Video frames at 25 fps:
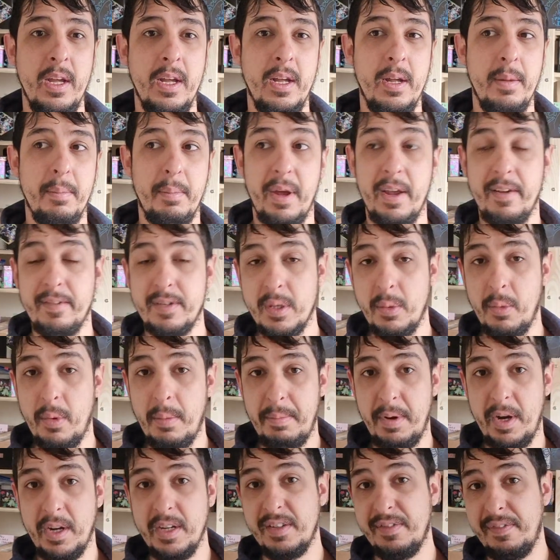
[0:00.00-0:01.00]
But if someone
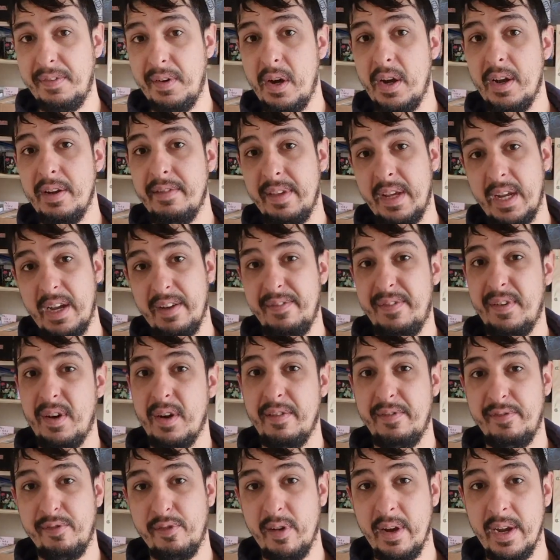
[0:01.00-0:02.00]
buys 5, they get 5
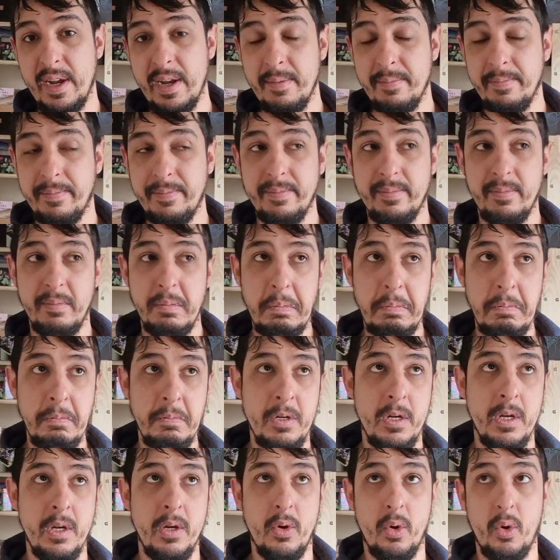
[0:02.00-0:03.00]
free,
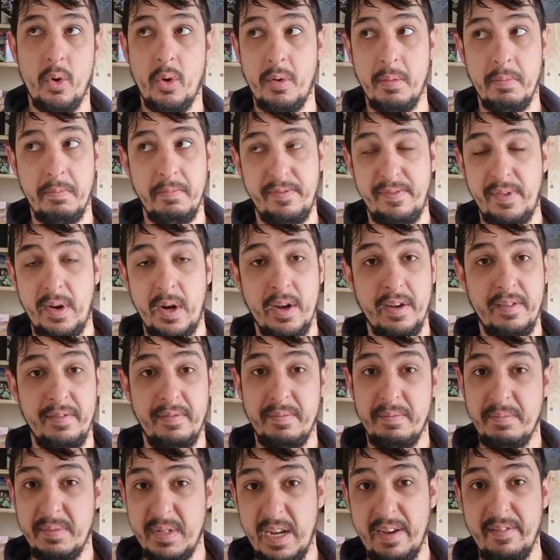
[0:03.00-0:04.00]
or 5
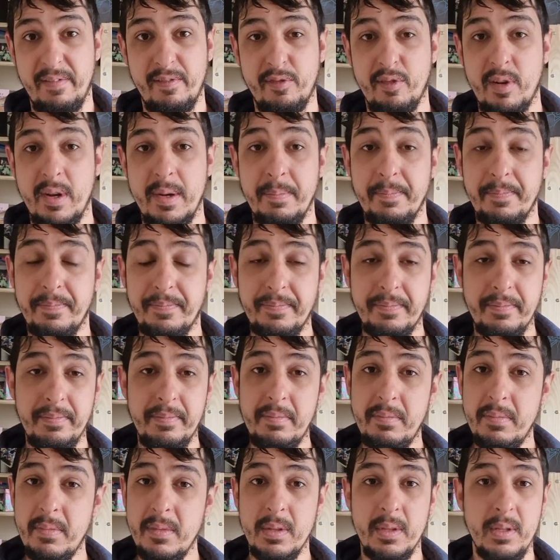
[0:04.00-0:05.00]
10 free.
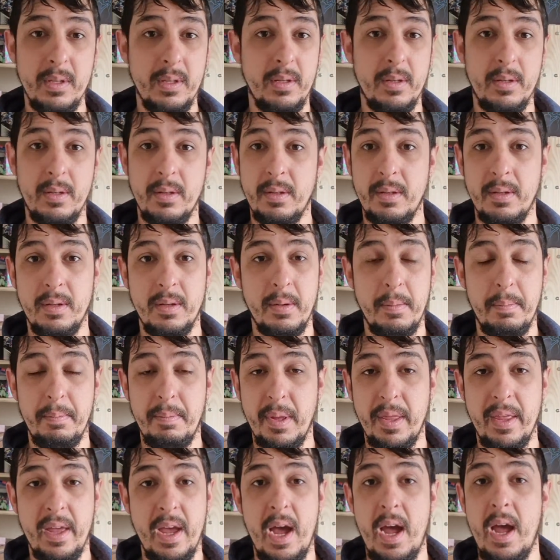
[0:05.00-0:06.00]

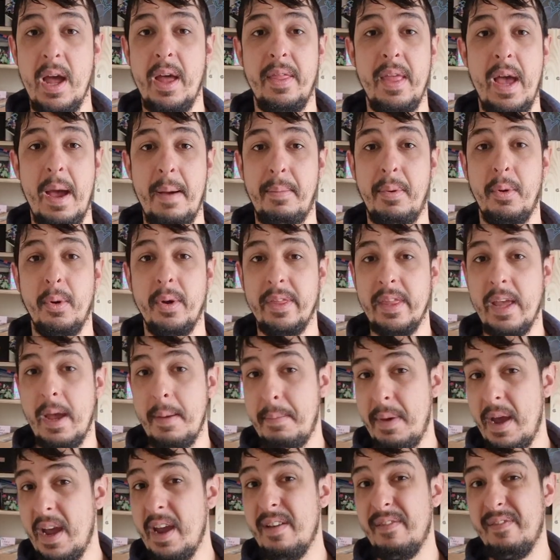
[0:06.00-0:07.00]
But at that point they're
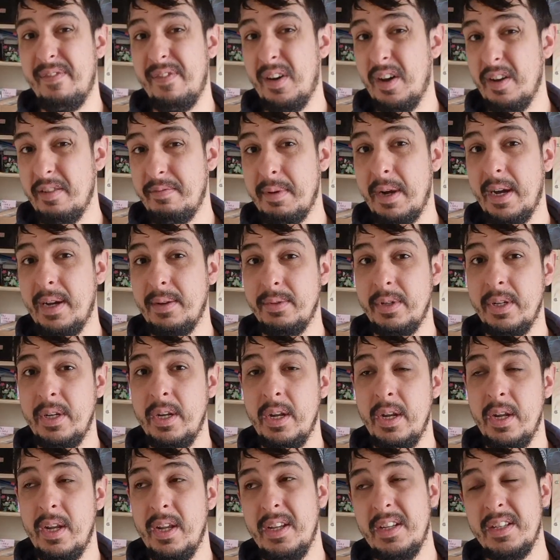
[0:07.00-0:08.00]
paying £5.
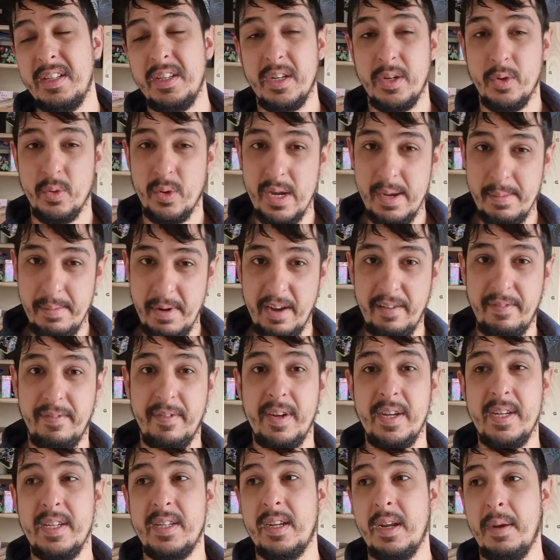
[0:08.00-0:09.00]
So your eBay
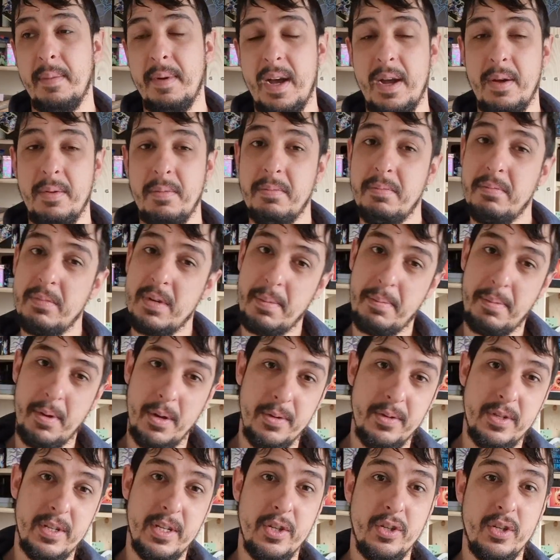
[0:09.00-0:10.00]
fees come out, your
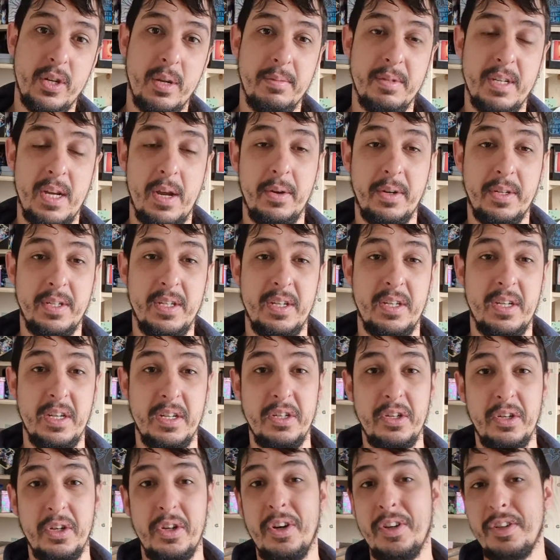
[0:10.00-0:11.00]
postage comes out, because it
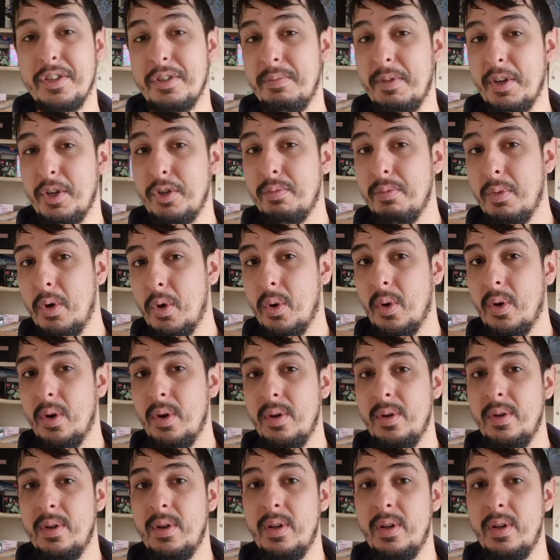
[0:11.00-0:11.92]
doesn't cost much more